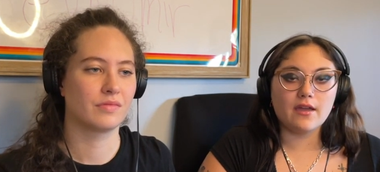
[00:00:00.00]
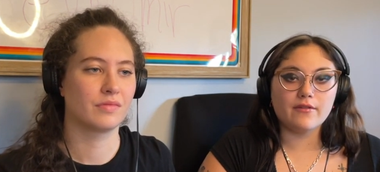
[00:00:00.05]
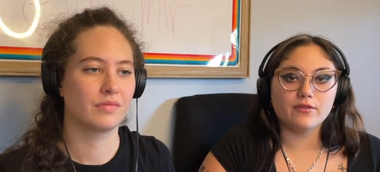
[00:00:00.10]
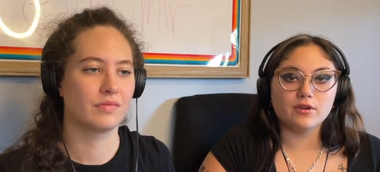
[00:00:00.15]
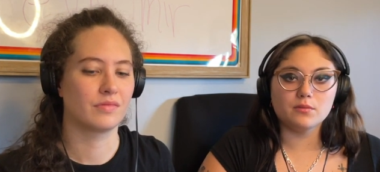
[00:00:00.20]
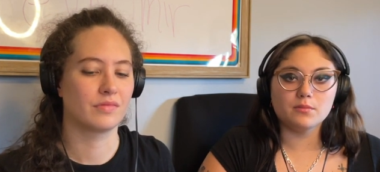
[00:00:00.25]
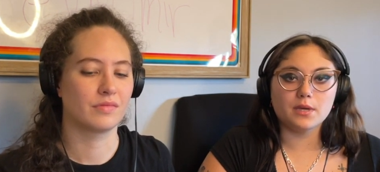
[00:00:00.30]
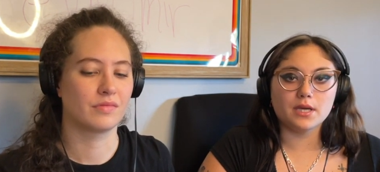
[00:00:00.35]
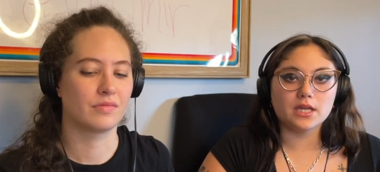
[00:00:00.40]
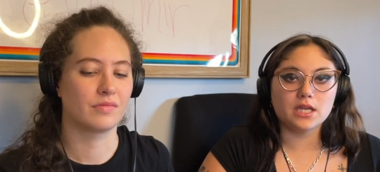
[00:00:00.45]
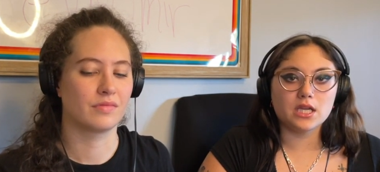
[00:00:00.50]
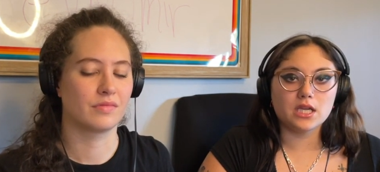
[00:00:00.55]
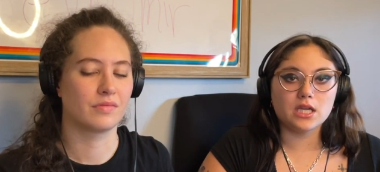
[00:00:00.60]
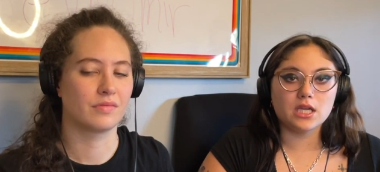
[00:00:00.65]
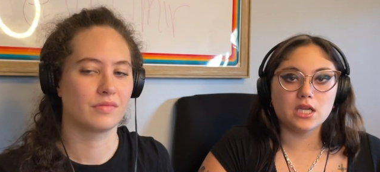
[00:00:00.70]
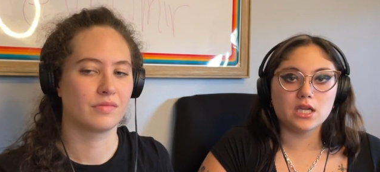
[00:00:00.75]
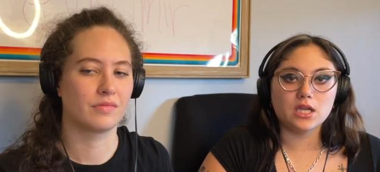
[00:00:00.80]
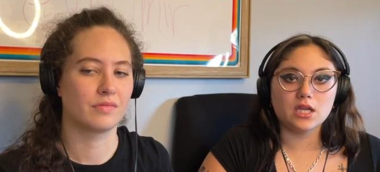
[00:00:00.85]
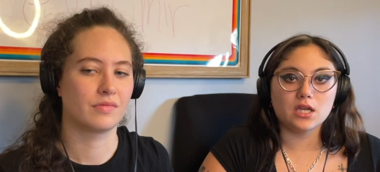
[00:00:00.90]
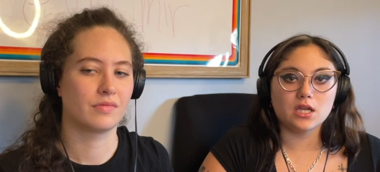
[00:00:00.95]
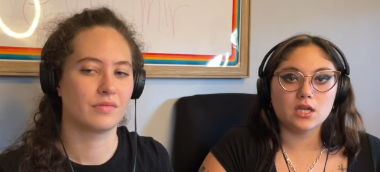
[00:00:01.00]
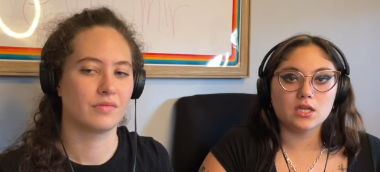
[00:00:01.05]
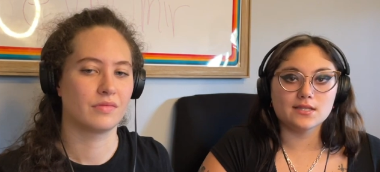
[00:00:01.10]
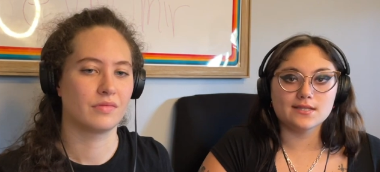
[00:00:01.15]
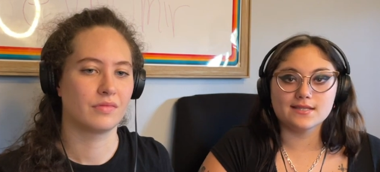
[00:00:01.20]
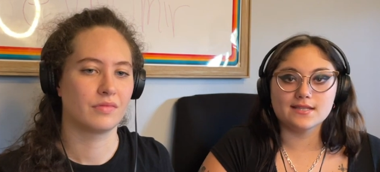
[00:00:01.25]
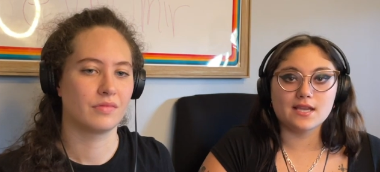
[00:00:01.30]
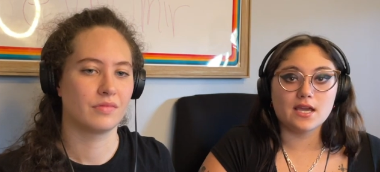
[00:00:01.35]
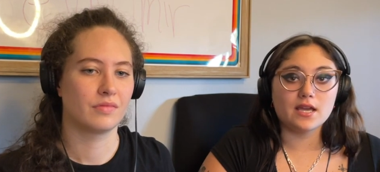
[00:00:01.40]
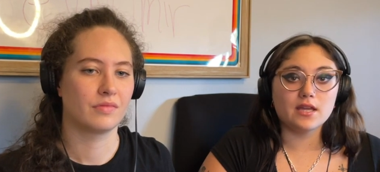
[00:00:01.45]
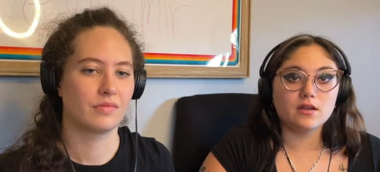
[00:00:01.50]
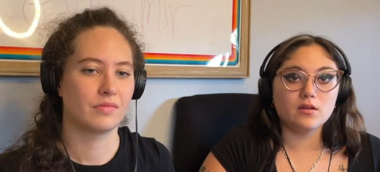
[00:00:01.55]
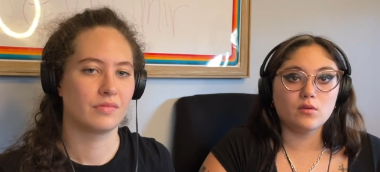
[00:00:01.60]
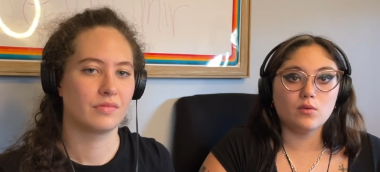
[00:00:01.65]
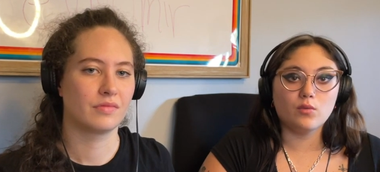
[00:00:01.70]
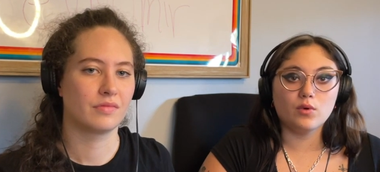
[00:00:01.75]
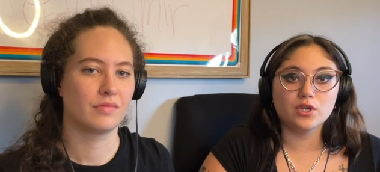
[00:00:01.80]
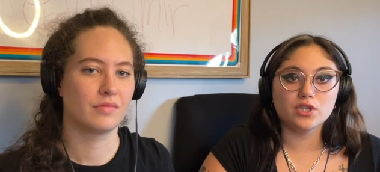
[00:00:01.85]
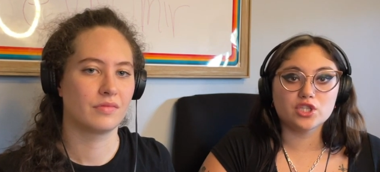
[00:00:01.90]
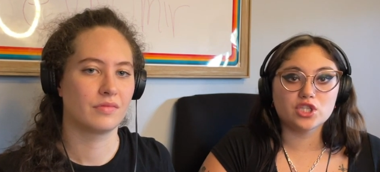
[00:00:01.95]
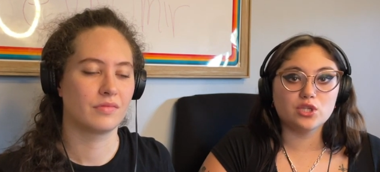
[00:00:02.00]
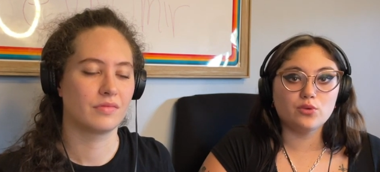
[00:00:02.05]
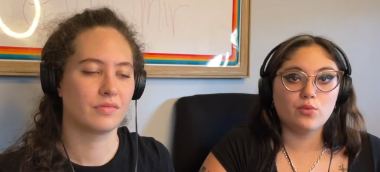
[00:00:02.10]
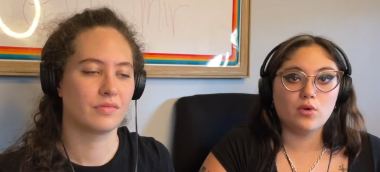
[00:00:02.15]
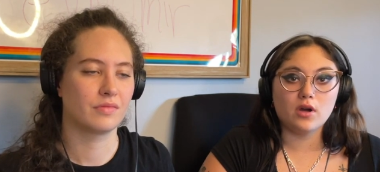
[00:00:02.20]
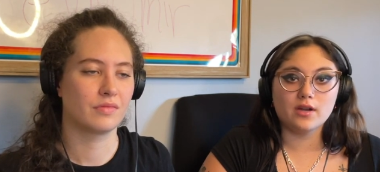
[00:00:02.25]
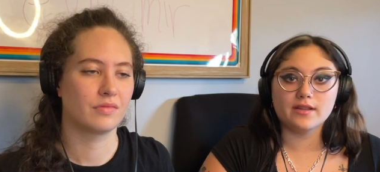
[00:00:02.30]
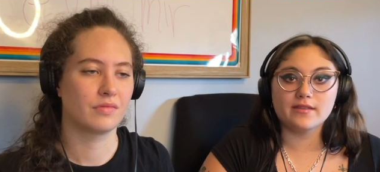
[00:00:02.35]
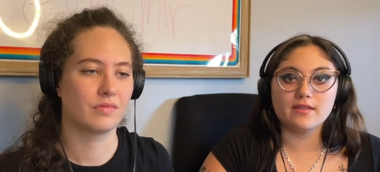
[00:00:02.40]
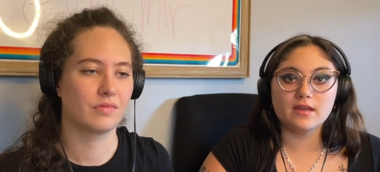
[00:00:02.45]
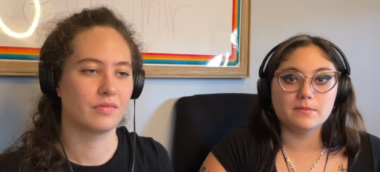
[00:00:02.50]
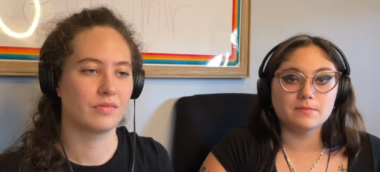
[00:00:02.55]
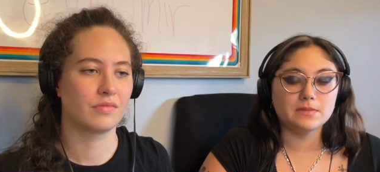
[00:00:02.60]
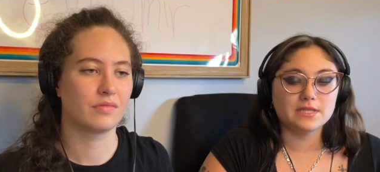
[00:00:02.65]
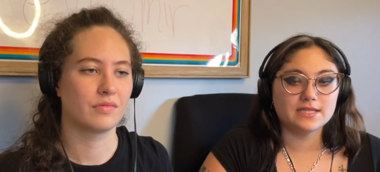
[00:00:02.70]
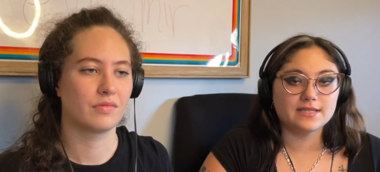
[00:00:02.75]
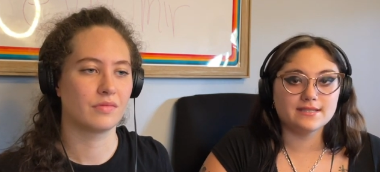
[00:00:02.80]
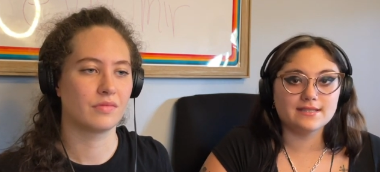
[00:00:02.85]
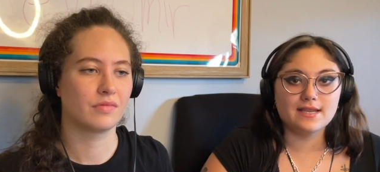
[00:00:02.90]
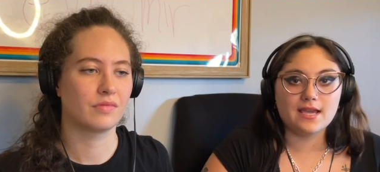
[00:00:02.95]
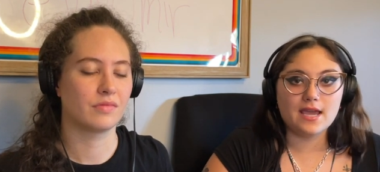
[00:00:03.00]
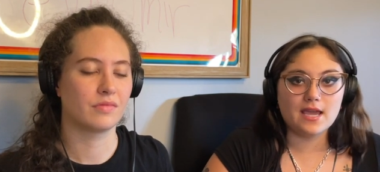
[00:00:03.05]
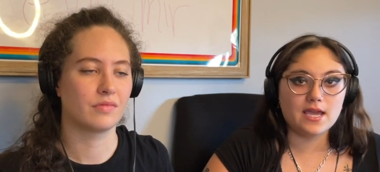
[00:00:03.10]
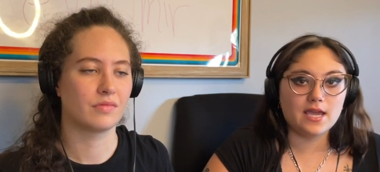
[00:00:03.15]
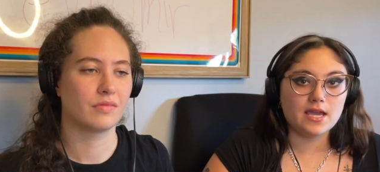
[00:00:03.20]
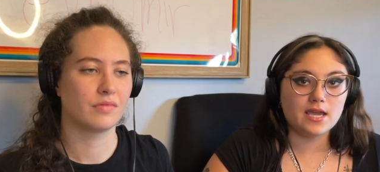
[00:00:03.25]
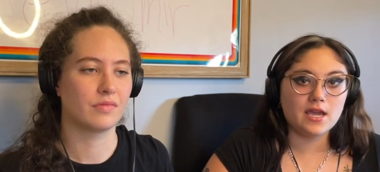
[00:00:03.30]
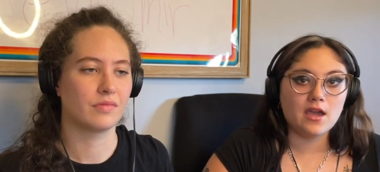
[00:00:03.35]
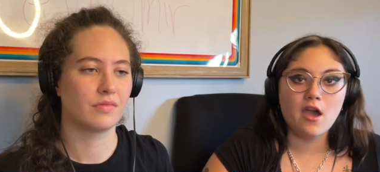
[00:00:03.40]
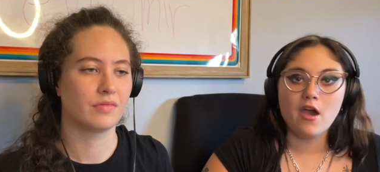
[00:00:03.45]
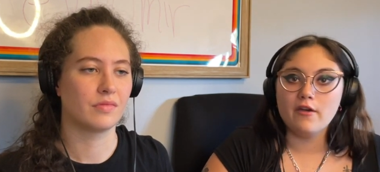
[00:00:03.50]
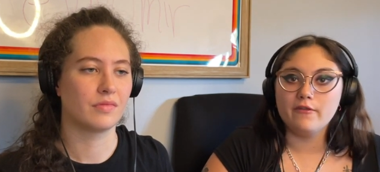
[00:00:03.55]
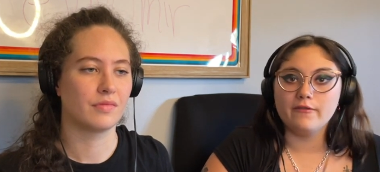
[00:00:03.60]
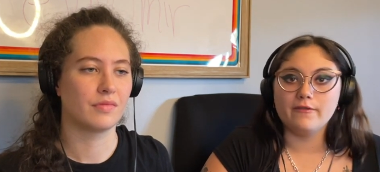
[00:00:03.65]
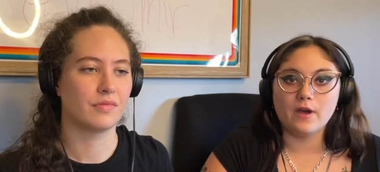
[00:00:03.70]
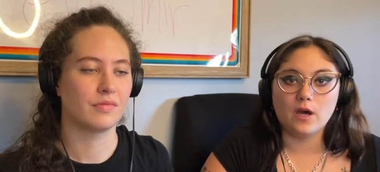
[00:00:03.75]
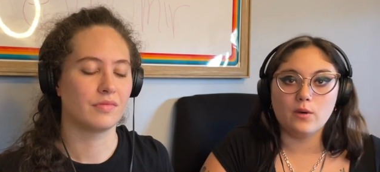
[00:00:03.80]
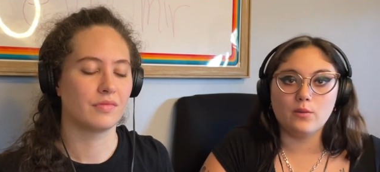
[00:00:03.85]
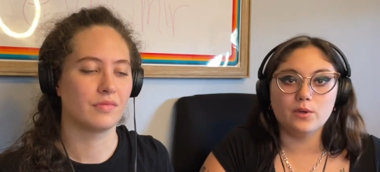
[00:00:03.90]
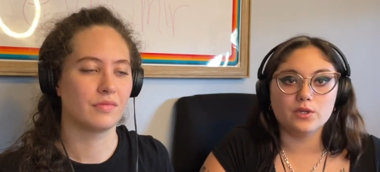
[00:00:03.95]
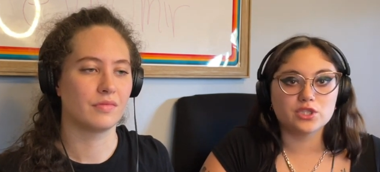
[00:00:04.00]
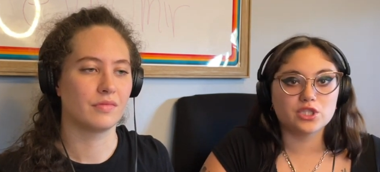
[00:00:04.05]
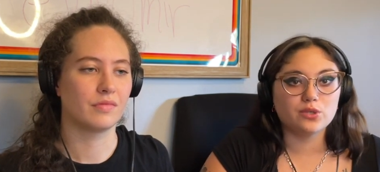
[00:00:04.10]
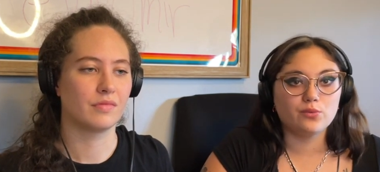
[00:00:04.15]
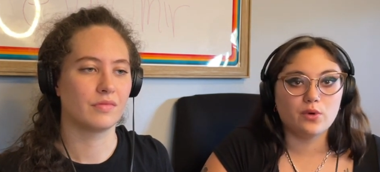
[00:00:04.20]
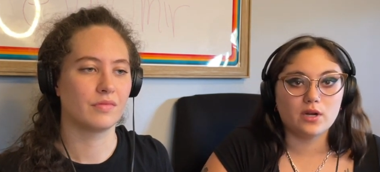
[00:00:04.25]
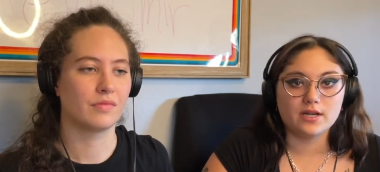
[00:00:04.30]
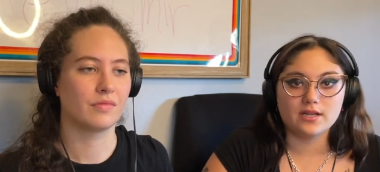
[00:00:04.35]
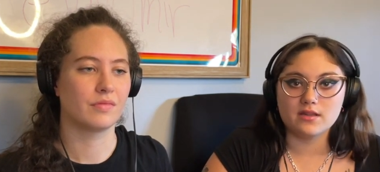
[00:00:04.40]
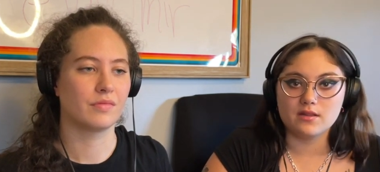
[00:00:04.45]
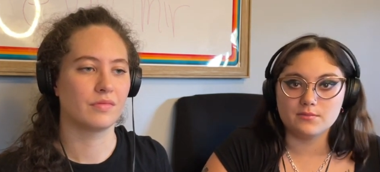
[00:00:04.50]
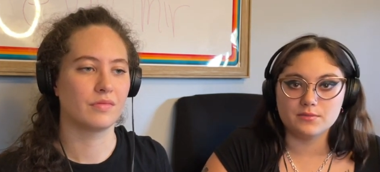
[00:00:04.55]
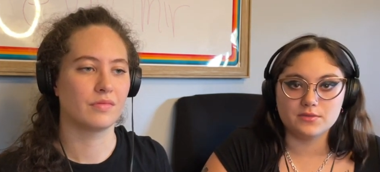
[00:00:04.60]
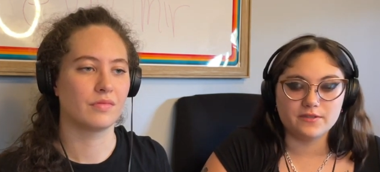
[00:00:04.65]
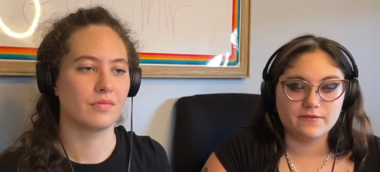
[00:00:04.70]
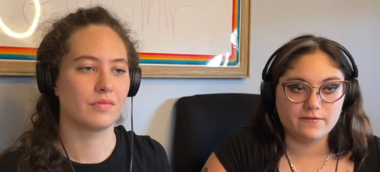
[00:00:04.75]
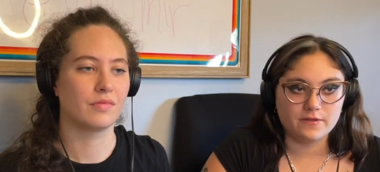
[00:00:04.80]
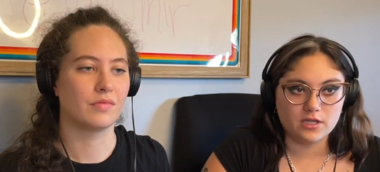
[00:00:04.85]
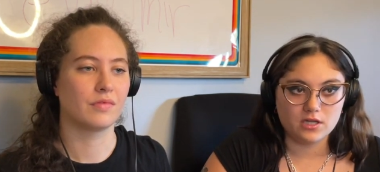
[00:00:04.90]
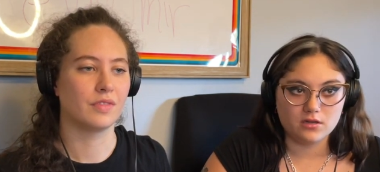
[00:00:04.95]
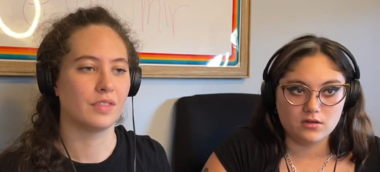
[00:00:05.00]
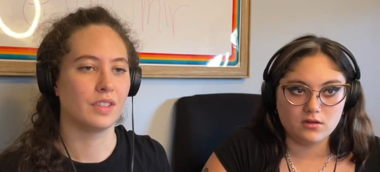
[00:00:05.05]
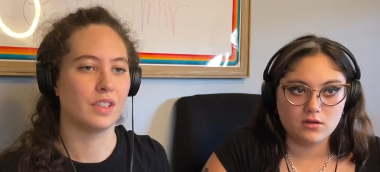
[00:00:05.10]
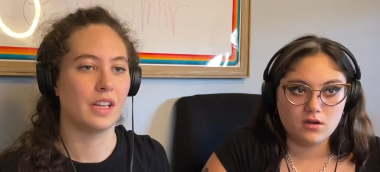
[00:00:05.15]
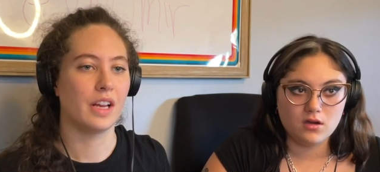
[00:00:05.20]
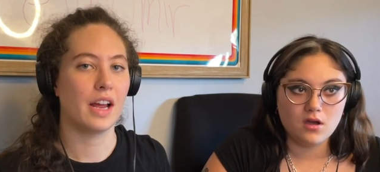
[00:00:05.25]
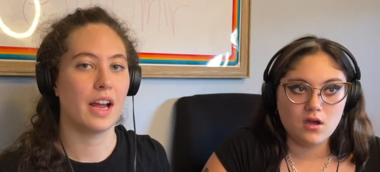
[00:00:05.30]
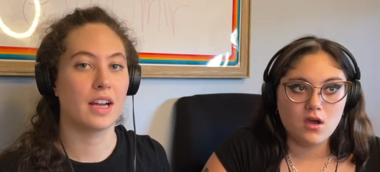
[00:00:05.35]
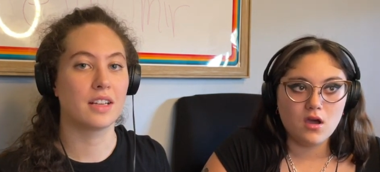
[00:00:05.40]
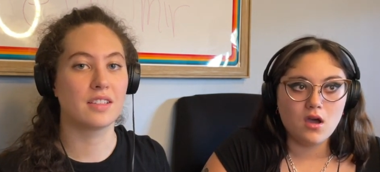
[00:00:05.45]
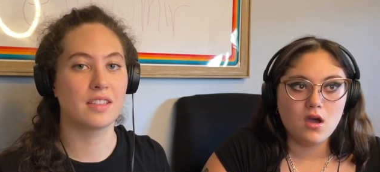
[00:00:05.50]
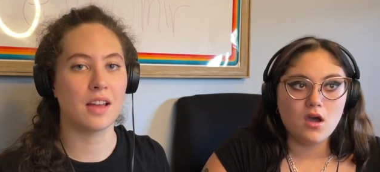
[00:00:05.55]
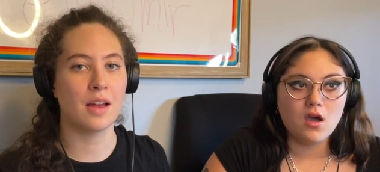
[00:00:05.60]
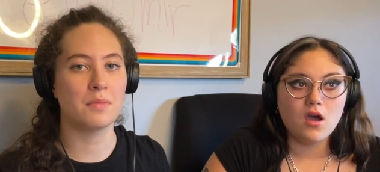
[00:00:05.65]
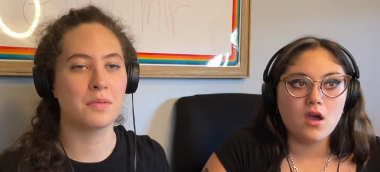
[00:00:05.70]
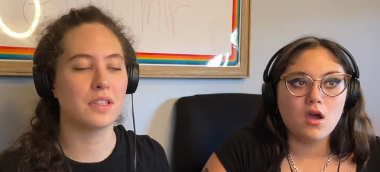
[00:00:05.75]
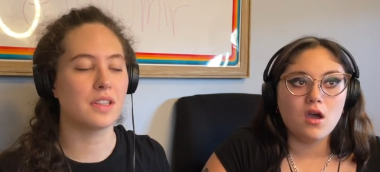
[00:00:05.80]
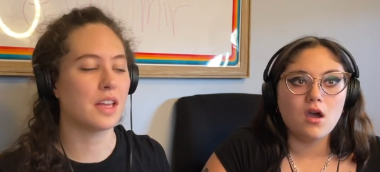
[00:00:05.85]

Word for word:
Speaker 1: Everybody said what she wanted them to say, felt what she wanted them to feel. Except